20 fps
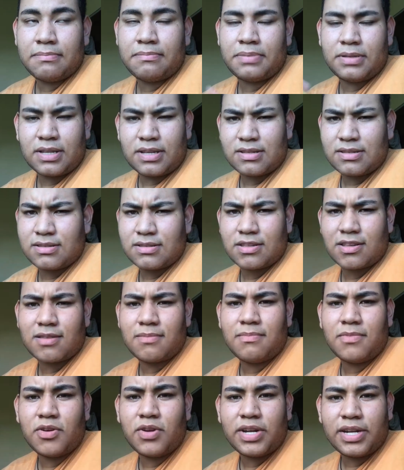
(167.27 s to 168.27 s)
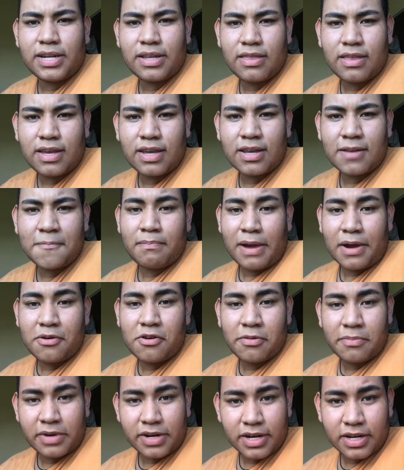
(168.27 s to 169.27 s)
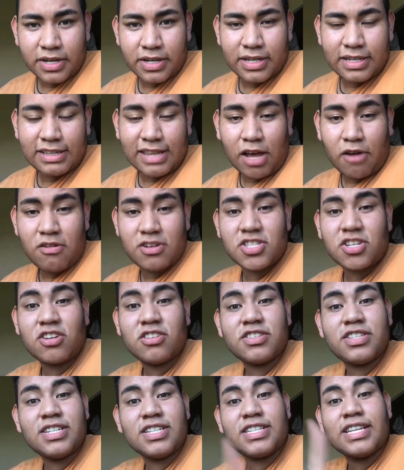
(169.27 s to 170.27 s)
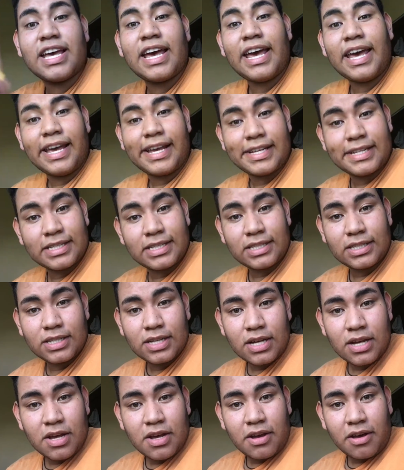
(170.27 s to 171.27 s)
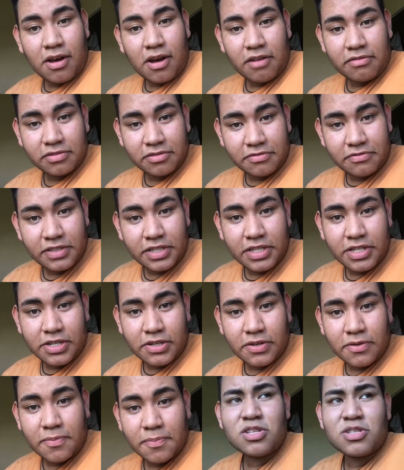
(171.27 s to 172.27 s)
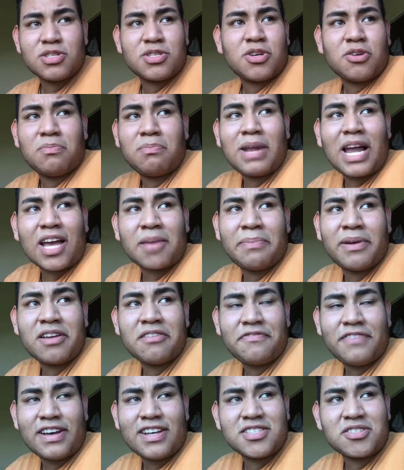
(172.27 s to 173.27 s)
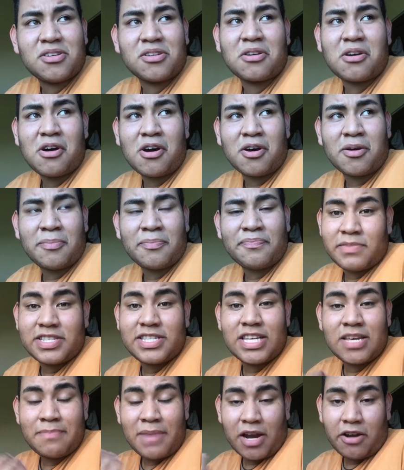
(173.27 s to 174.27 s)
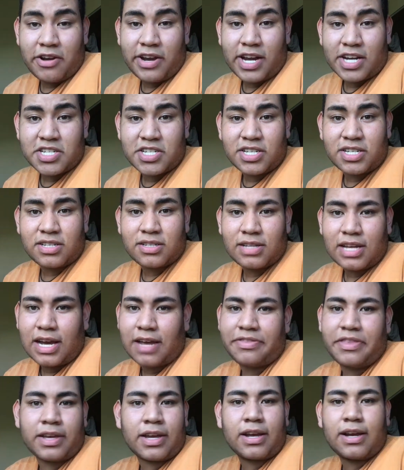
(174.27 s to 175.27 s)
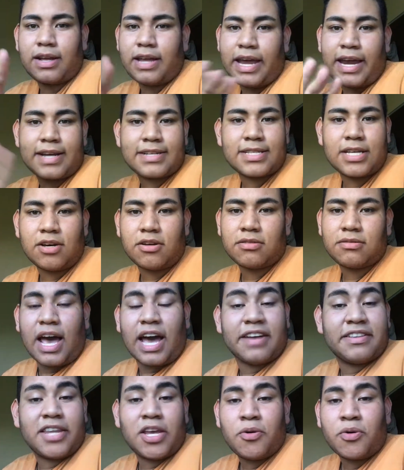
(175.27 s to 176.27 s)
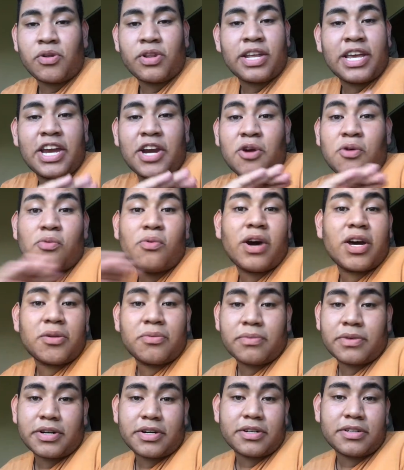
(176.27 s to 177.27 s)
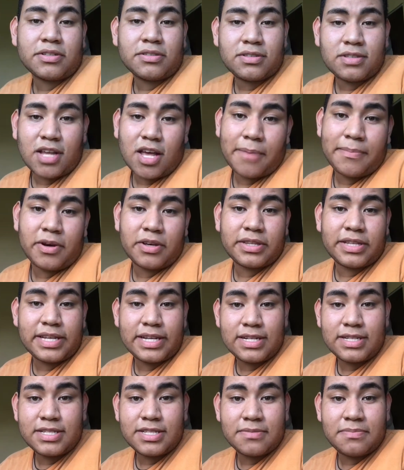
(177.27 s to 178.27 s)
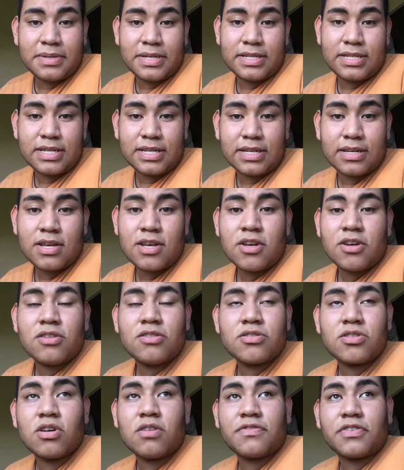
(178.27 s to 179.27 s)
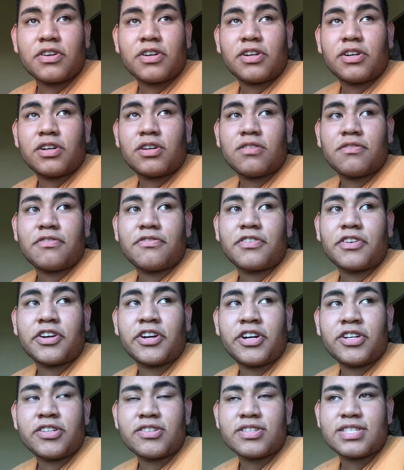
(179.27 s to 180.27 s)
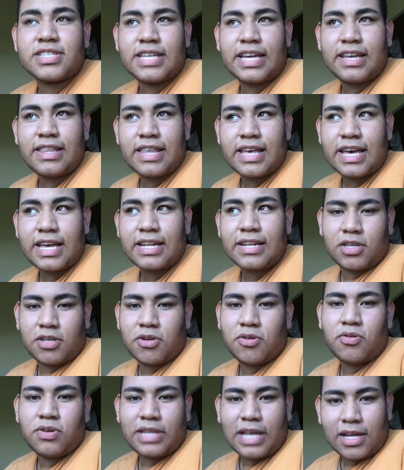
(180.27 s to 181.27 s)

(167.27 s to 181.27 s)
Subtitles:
plus community thing, my homework, that was until the end of the video. So Blackpink fans could come see my reaction and then X out and they wouldn't hear one word about LGBT. So for her to say that, it would